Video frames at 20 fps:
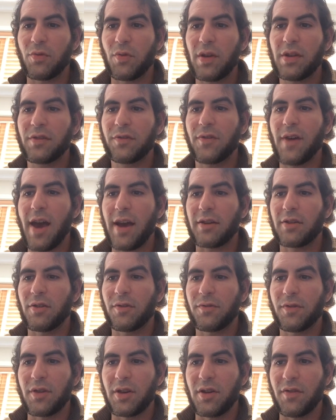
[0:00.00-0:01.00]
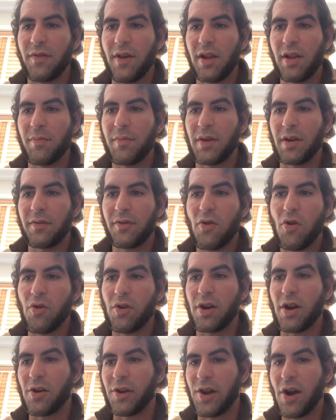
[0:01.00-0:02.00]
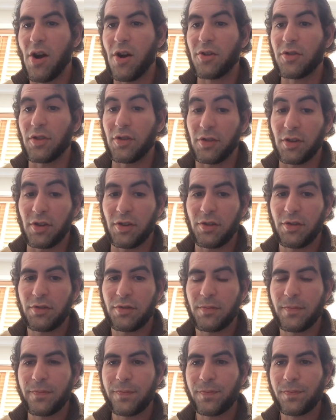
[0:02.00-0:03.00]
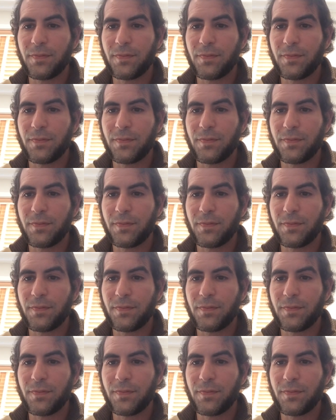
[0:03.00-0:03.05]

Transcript: risk factor for the development of coronary heart disease.